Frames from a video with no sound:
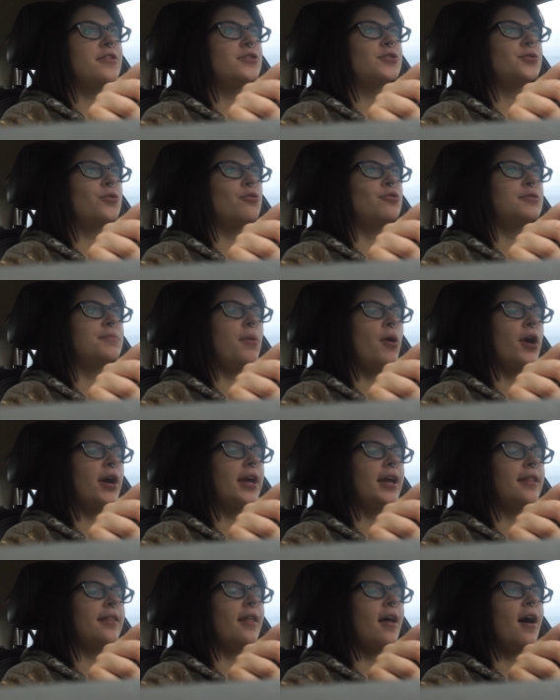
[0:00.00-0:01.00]
in the school's
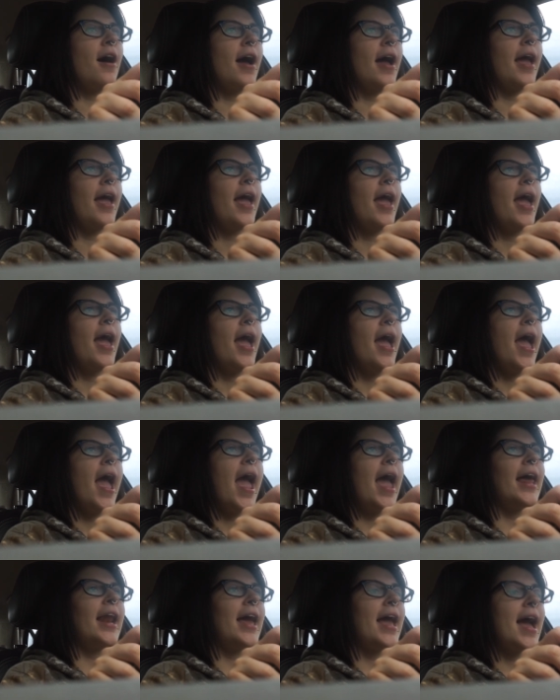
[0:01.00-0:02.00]
parking lot,
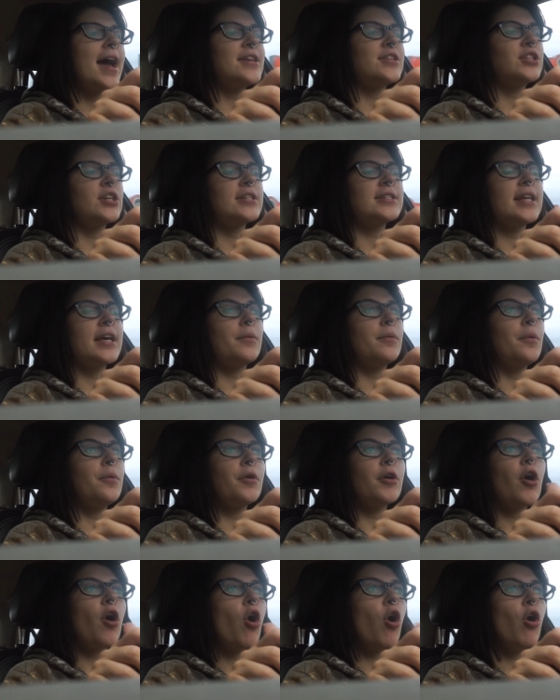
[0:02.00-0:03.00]
and I asked her, like, well,
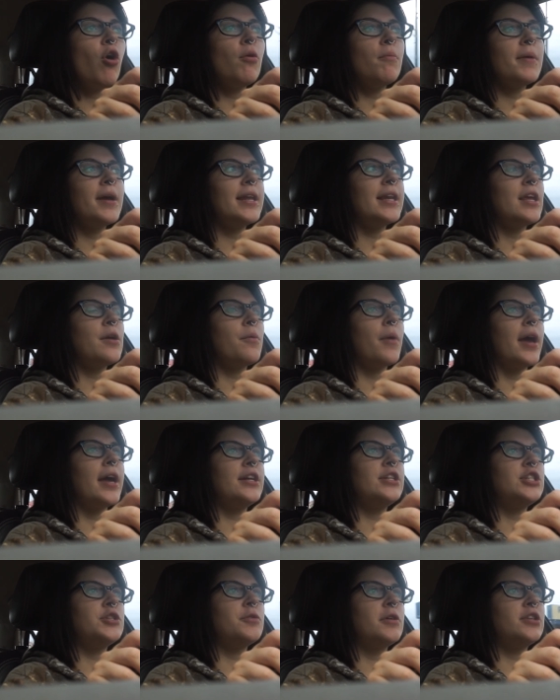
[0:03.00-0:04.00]
we're home
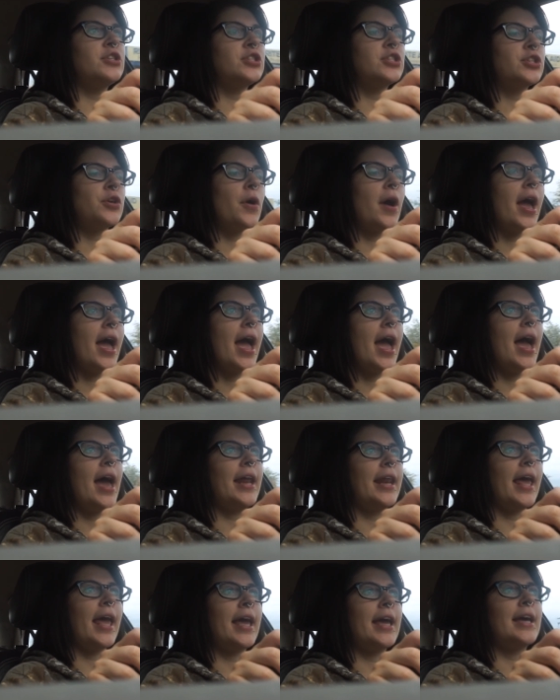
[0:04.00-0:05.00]
anyway. Do you want to just go
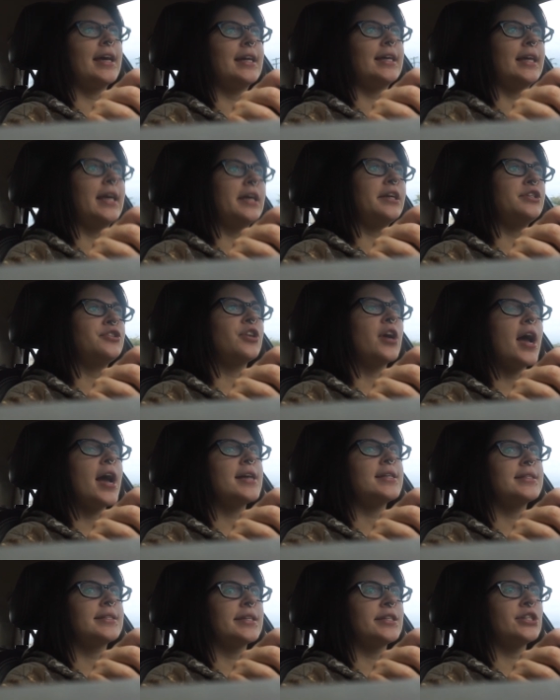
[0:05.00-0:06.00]
ahead and get
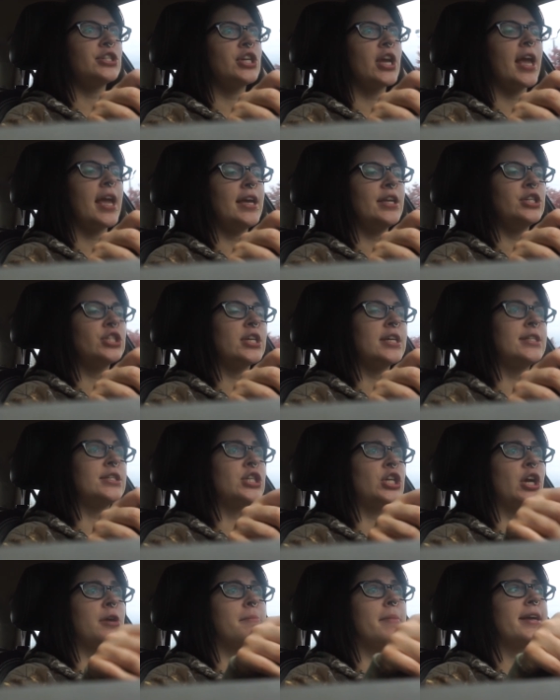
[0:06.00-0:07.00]
dressed and change
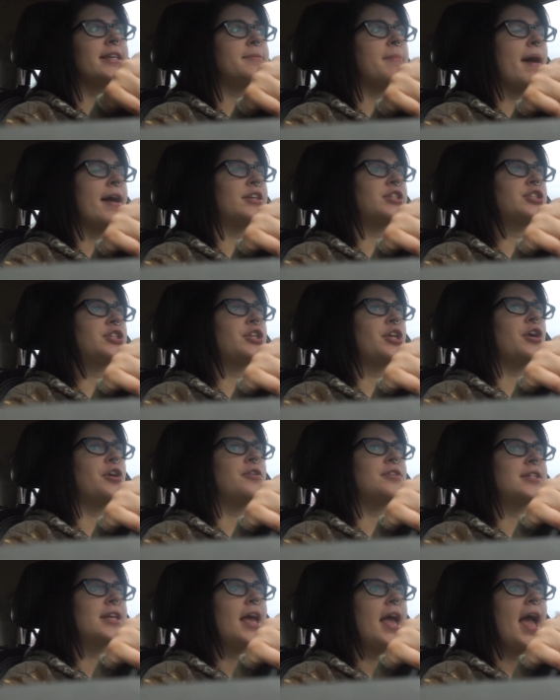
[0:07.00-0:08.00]
into your mixed match
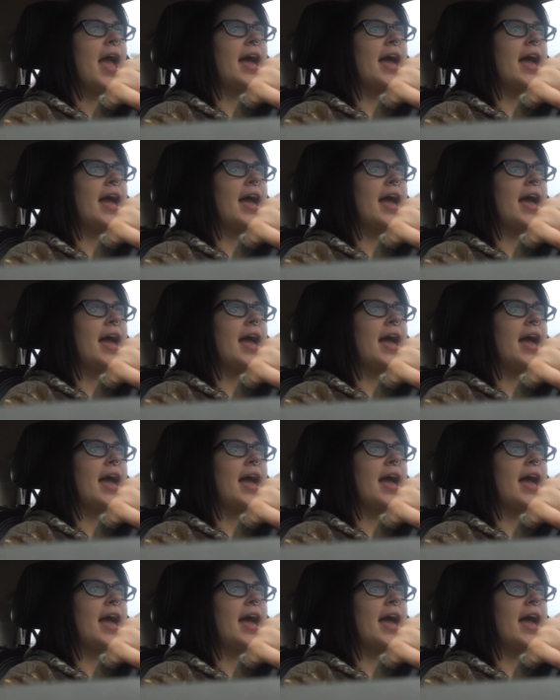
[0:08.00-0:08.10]
clothes?